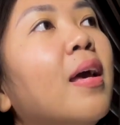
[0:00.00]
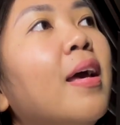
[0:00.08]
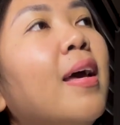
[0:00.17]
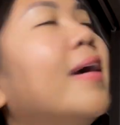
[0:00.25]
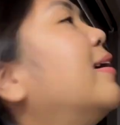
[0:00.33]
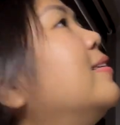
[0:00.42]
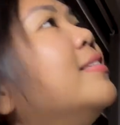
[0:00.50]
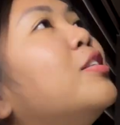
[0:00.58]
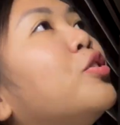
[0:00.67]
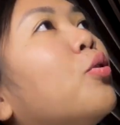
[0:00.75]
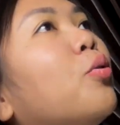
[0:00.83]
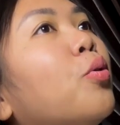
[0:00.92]
And
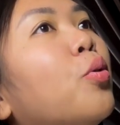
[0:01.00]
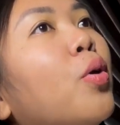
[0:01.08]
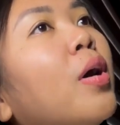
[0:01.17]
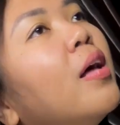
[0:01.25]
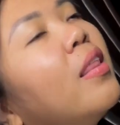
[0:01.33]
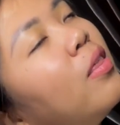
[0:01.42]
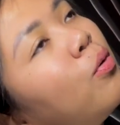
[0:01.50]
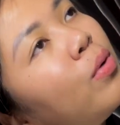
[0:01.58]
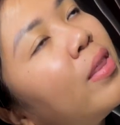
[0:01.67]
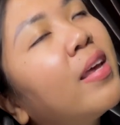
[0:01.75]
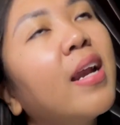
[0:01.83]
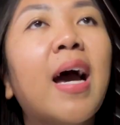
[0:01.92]
so the
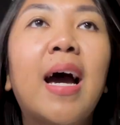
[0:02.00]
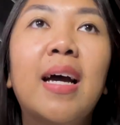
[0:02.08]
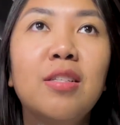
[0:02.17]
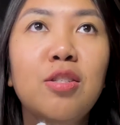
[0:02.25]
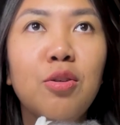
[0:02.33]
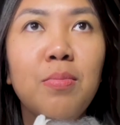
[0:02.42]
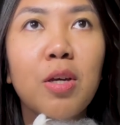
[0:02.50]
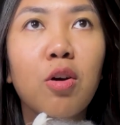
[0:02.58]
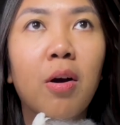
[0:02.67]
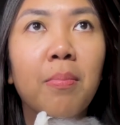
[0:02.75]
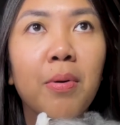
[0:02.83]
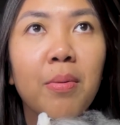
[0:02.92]
one that had to be
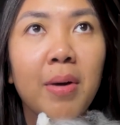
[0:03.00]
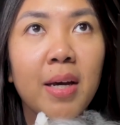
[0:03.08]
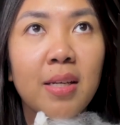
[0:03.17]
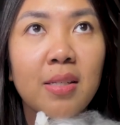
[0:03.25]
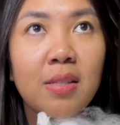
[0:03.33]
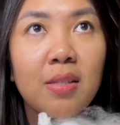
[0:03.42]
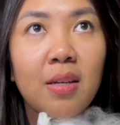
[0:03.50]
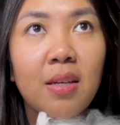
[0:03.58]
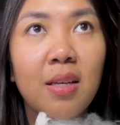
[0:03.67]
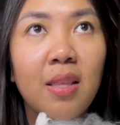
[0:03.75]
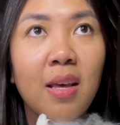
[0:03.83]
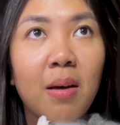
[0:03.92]
compromised
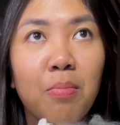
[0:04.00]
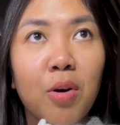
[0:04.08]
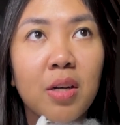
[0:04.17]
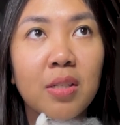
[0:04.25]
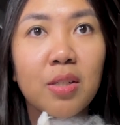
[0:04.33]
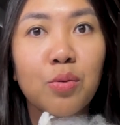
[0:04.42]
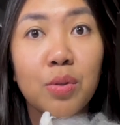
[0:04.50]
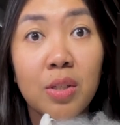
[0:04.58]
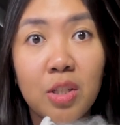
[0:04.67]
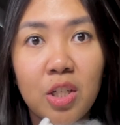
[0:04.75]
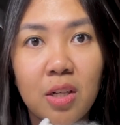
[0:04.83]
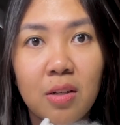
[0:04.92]
in that process was the
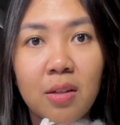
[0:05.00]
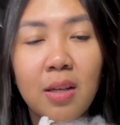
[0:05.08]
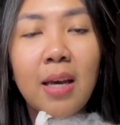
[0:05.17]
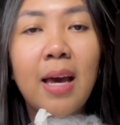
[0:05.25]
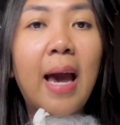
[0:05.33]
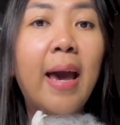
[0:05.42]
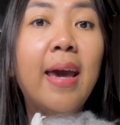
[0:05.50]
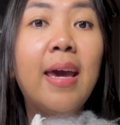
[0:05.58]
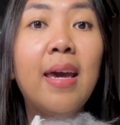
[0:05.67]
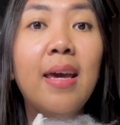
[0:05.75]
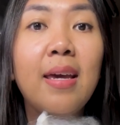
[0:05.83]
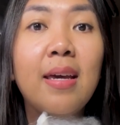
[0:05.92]
channel.
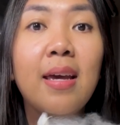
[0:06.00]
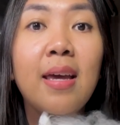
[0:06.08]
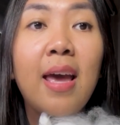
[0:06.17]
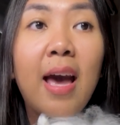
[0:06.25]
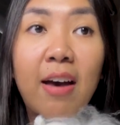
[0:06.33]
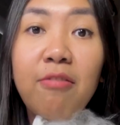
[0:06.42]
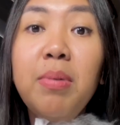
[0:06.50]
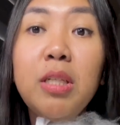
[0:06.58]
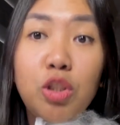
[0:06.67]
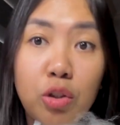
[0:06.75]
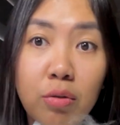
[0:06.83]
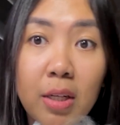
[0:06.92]
I have been
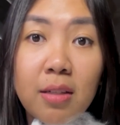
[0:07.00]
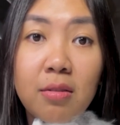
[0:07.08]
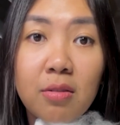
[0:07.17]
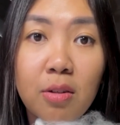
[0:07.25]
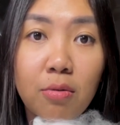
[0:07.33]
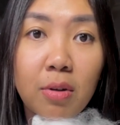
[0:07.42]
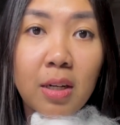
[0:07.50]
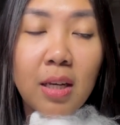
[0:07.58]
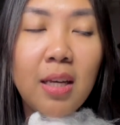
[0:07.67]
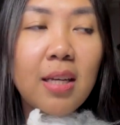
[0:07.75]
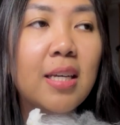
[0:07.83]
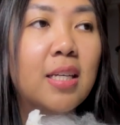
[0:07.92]
shooting, don't
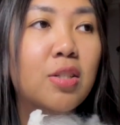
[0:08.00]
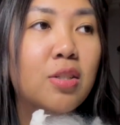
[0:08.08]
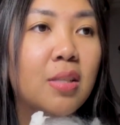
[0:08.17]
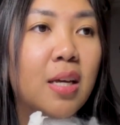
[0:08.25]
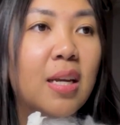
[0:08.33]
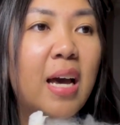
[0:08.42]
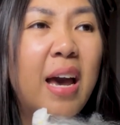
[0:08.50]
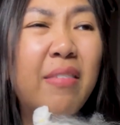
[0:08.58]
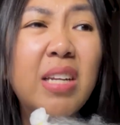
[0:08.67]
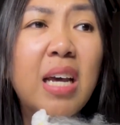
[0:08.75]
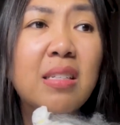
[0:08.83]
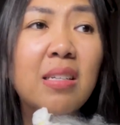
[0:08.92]
worry. It's just that I
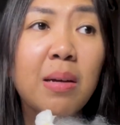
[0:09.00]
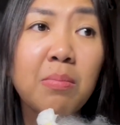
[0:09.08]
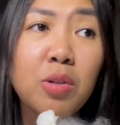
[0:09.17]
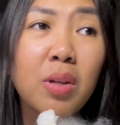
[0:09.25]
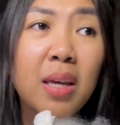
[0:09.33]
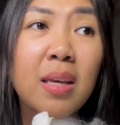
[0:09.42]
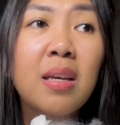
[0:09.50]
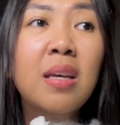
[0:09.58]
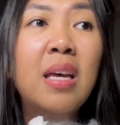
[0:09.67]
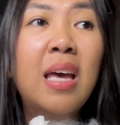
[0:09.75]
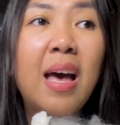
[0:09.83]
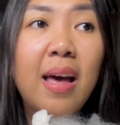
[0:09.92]
haven't had time to like
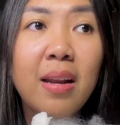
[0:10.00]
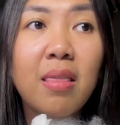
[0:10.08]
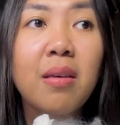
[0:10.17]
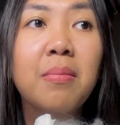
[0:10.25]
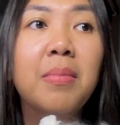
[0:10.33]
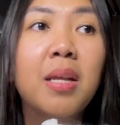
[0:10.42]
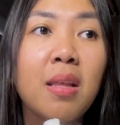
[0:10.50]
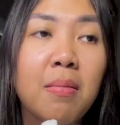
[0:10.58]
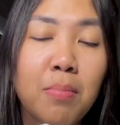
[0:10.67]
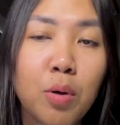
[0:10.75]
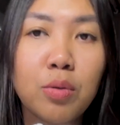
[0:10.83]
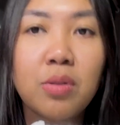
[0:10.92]
edit them and then
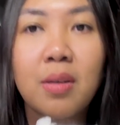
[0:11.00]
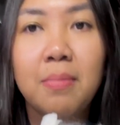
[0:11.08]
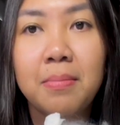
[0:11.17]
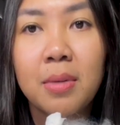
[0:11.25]
post them.